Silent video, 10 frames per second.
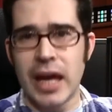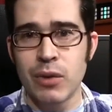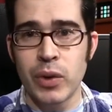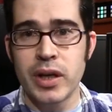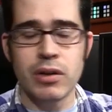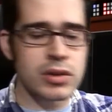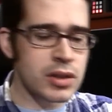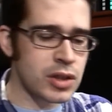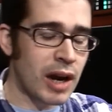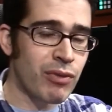and
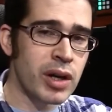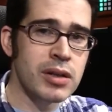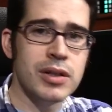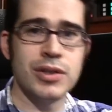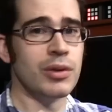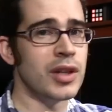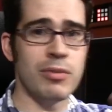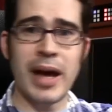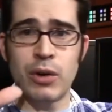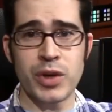Windows software, so it
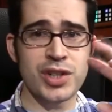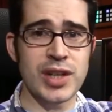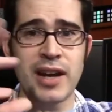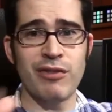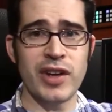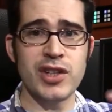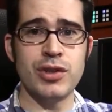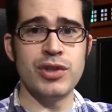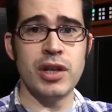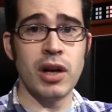doesn't matter which side of the
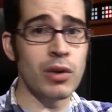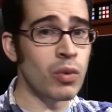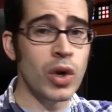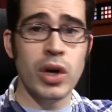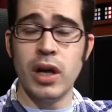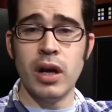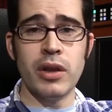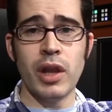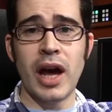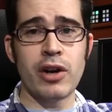fence you sit on.
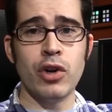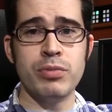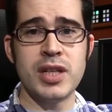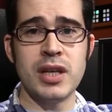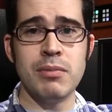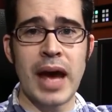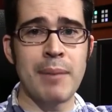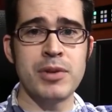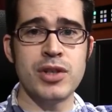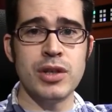The LockerGnome team
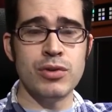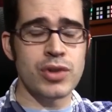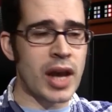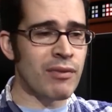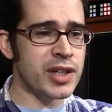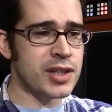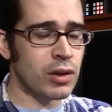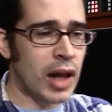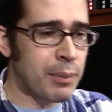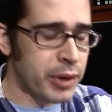happens to use every
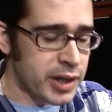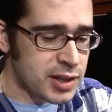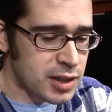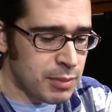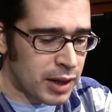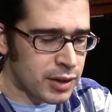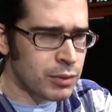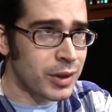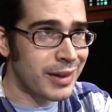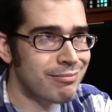single operating system out
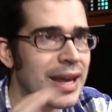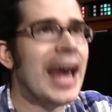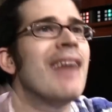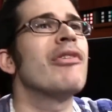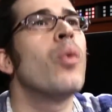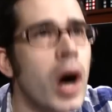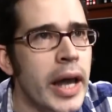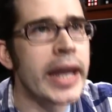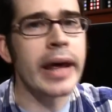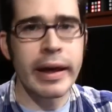there. Well, not every
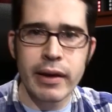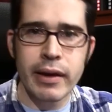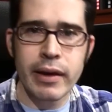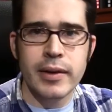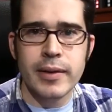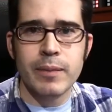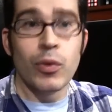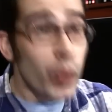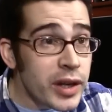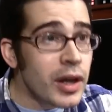one.
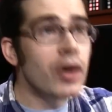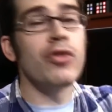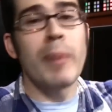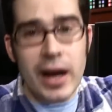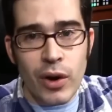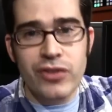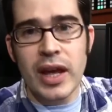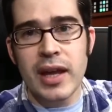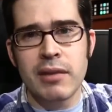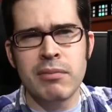Windows, Mac OS
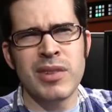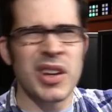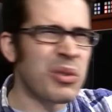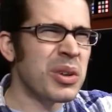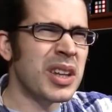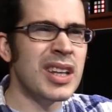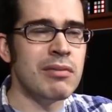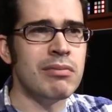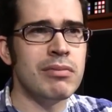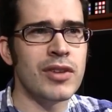X, you don't really
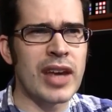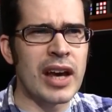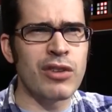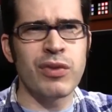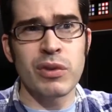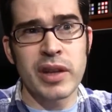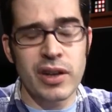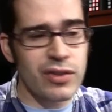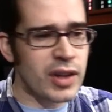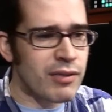need discounts for
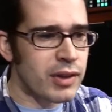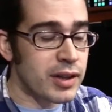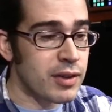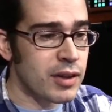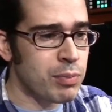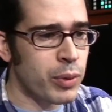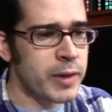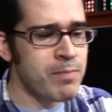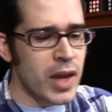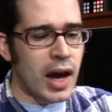Linux stuff, at least at this
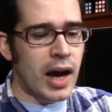point.